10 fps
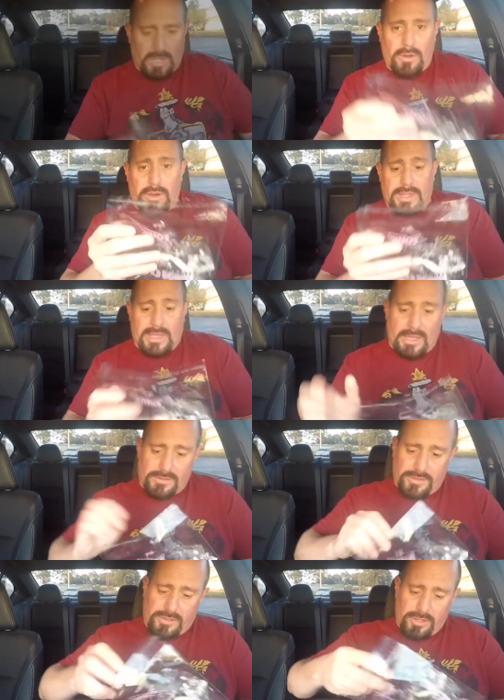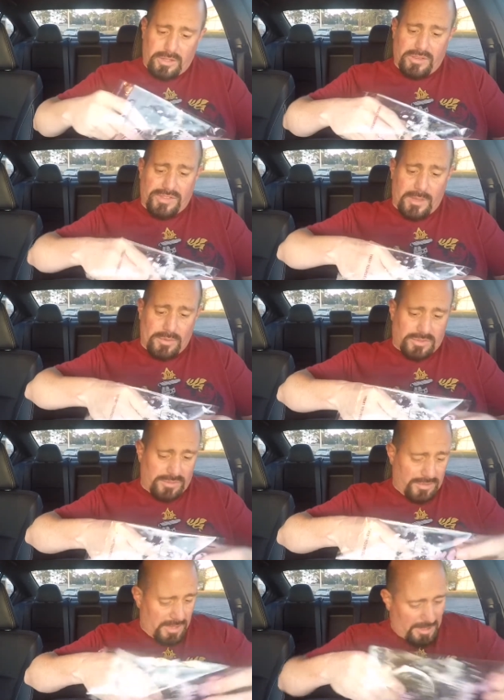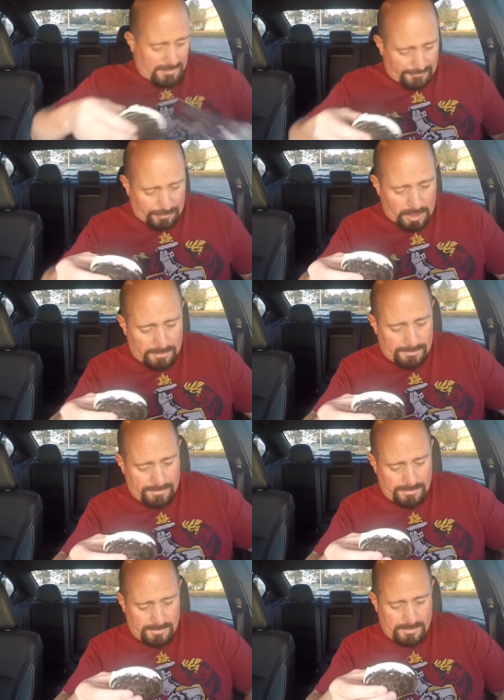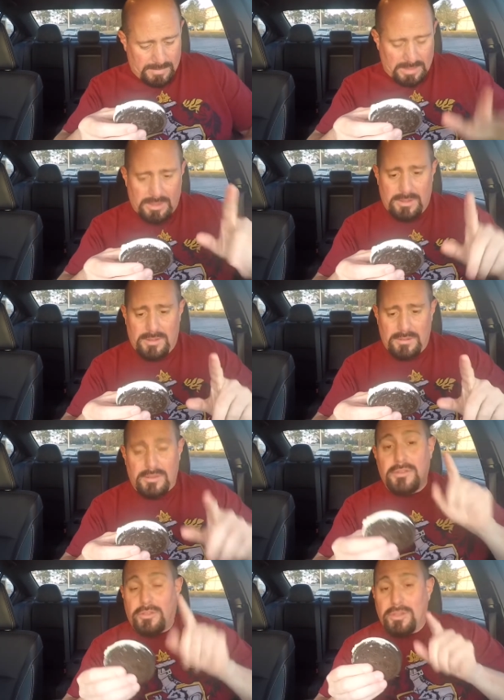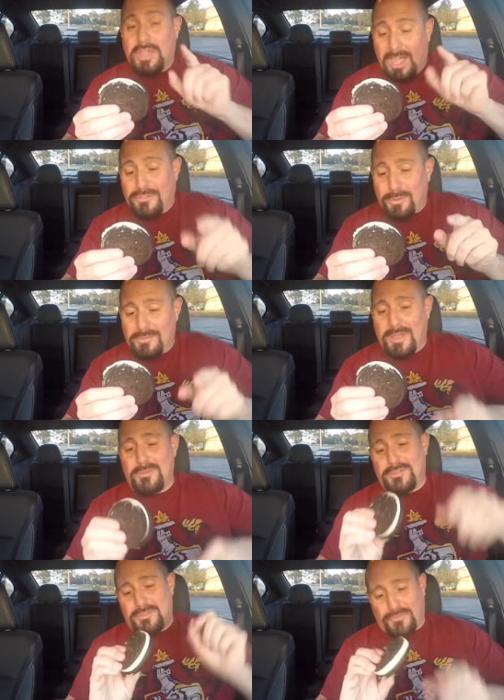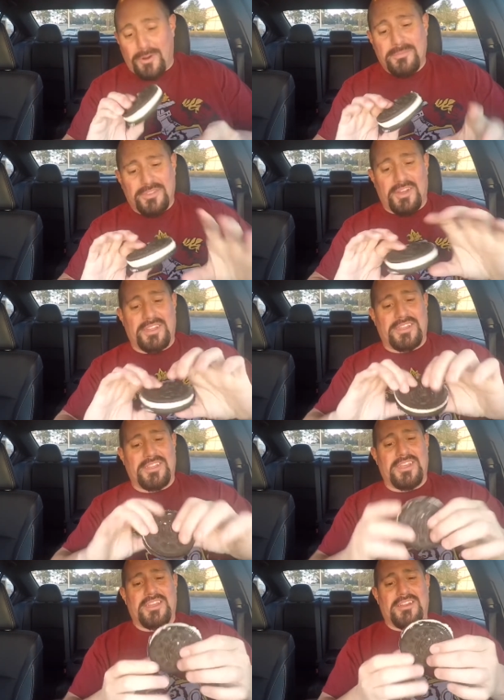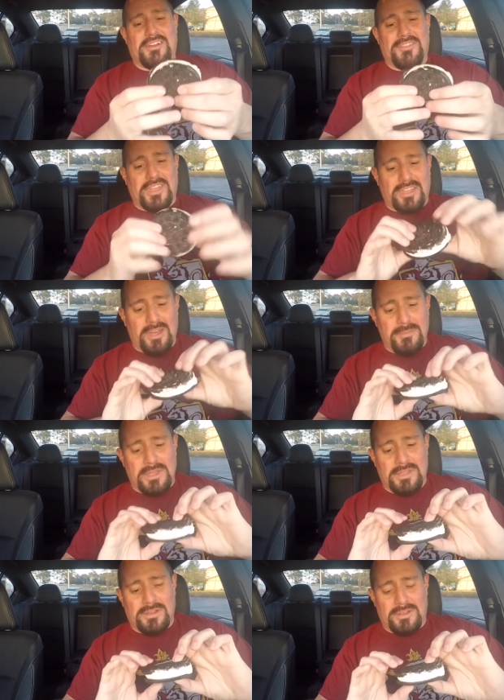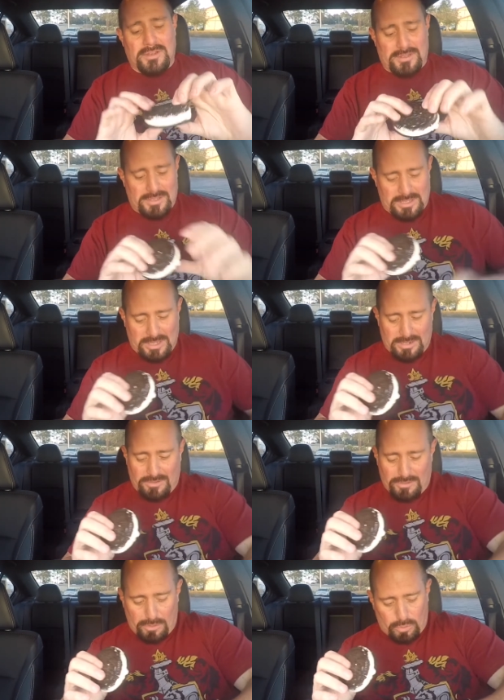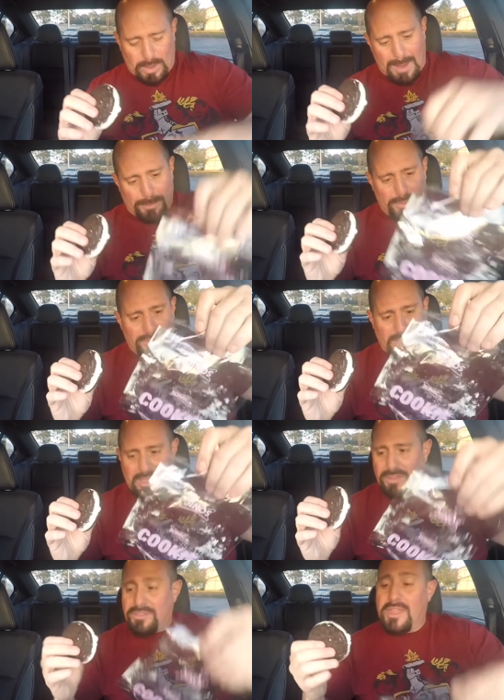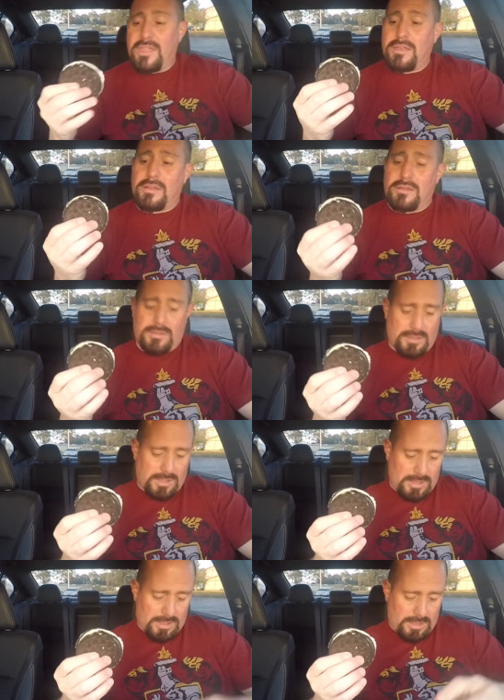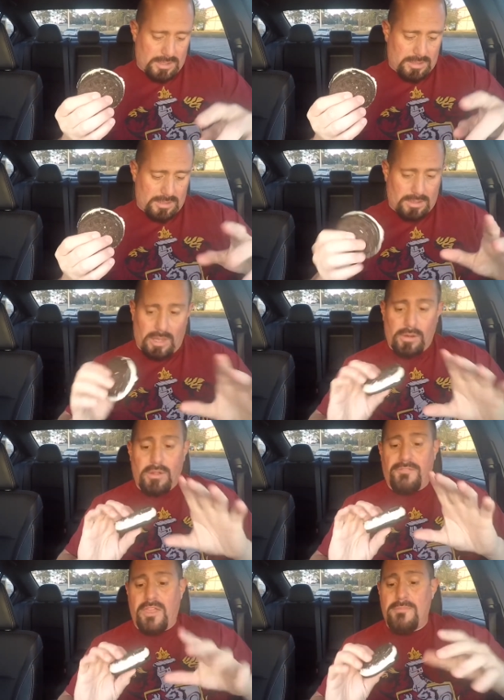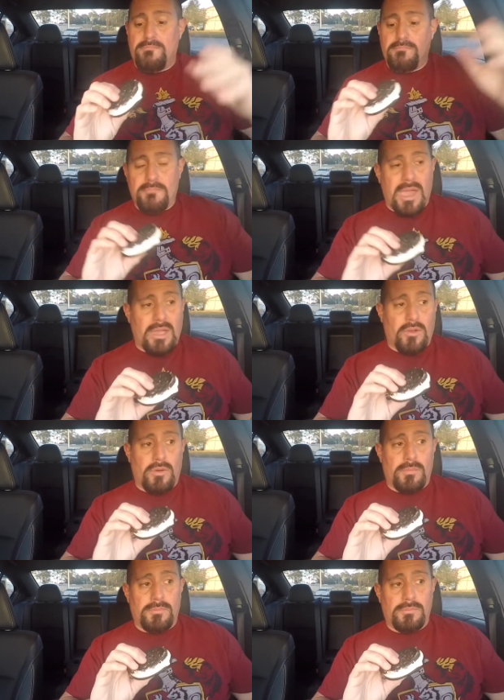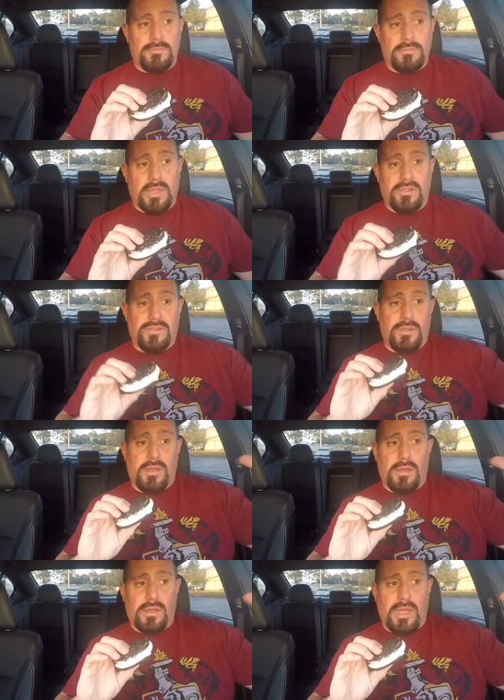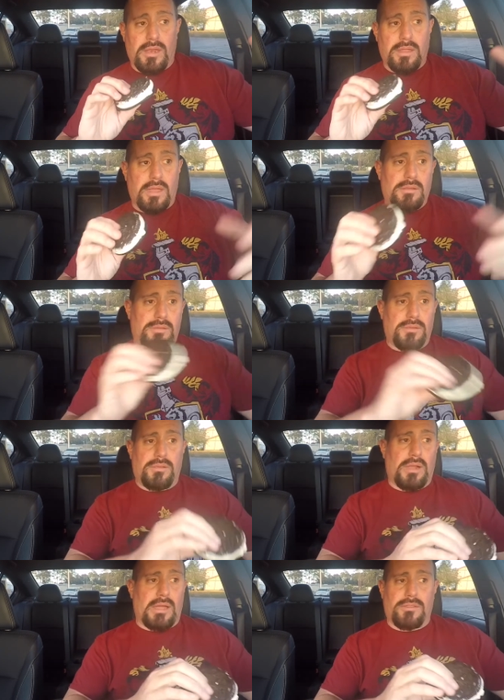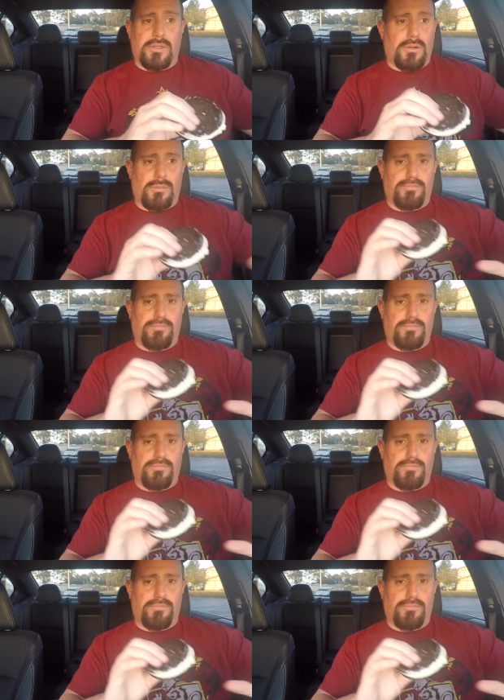All right, guys. So the cookie sandwiches from cookie ice cream sandwiches from Sonic. Uh, they come in uh, in these little wrappers. I guess they. Uh, uh I don't know if they make them and uh, at, at like their